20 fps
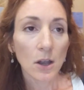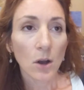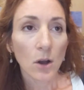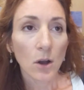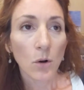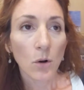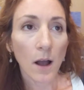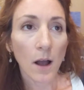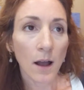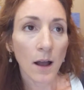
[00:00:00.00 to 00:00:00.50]

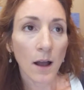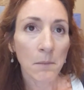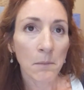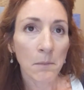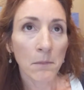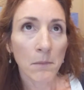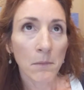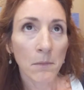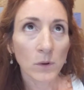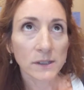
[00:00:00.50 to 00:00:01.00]

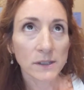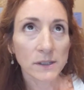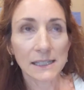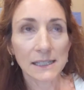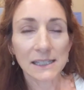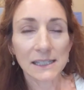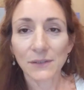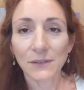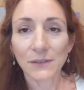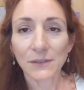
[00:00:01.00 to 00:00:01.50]
was like
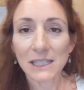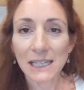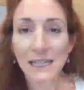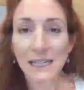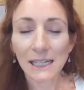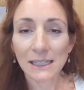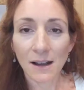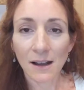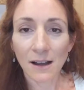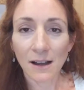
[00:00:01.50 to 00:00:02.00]

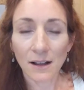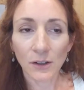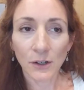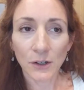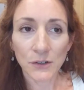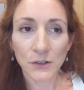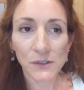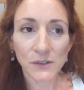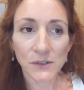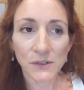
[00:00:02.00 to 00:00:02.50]

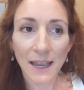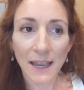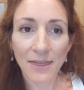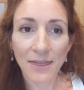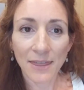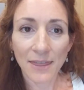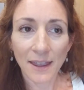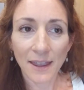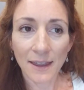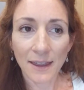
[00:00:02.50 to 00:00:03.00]
$17, and
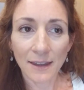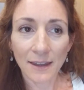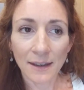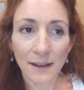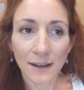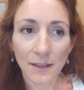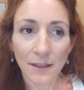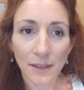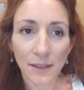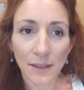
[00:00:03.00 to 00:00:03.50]

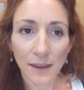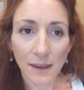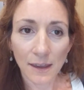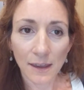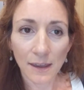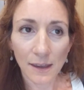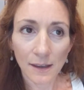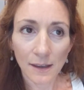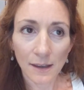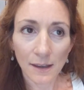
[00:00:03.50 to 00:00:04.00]
then
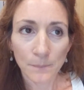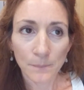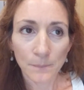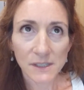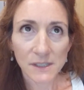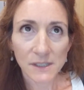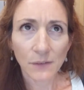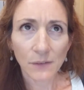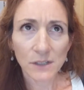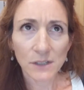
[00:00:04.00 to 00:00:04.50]
the
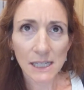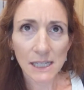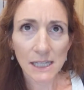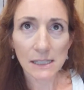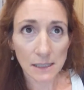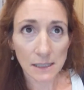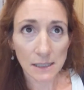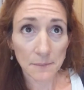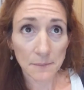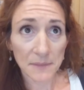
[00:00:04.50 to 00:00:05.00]
17
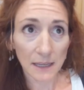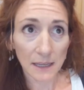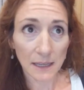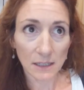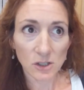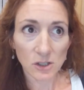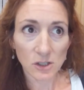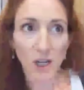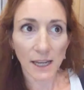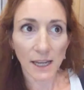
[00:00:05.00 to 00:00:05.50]
something and
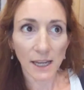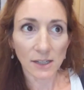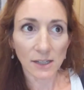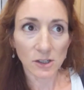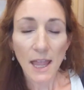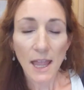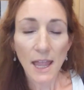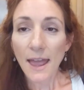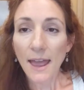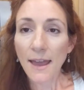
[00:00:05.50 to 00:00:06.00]
change.
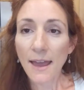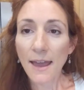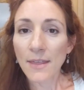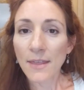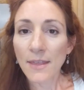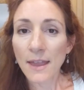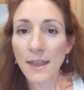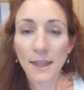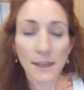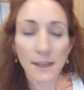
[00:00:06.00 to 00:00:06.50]
And then